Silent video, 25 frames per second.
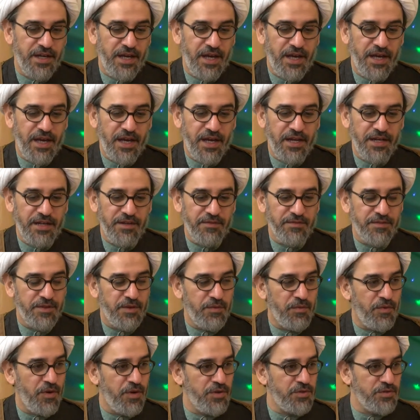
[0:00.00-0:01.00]
And if they
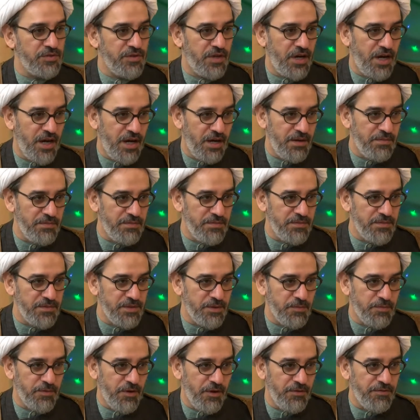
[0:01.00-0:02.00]
want to harm
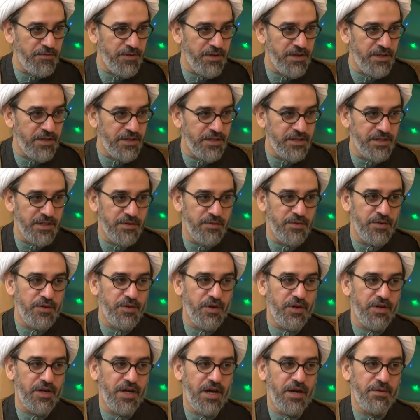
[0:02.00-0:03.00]
the Prophet, they will
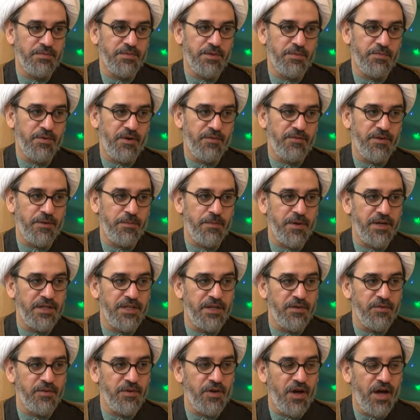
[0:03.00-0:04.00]
not harm the Prophet, but
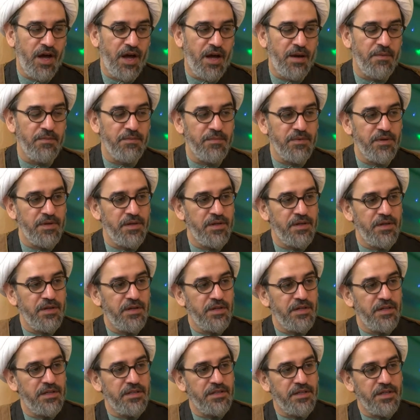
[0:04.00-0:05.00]
they will harm
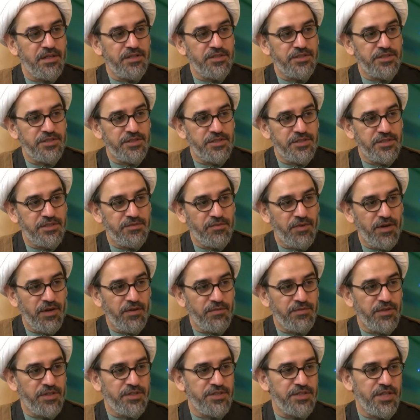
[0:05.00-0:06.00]
the one
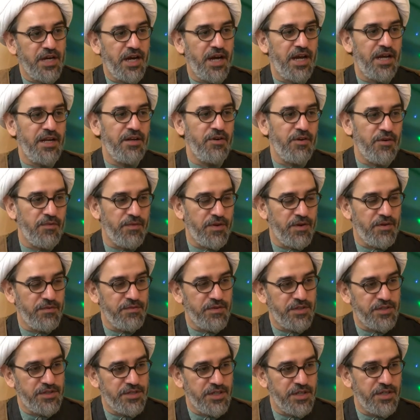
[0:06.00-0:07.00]
of the child or one of
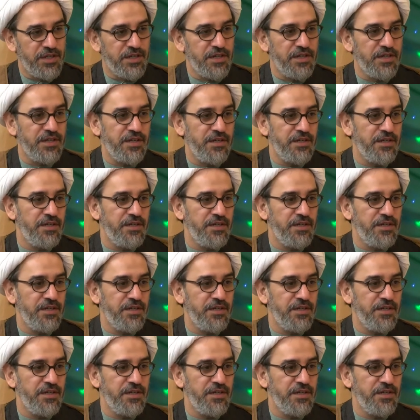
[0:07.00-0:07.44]
the children.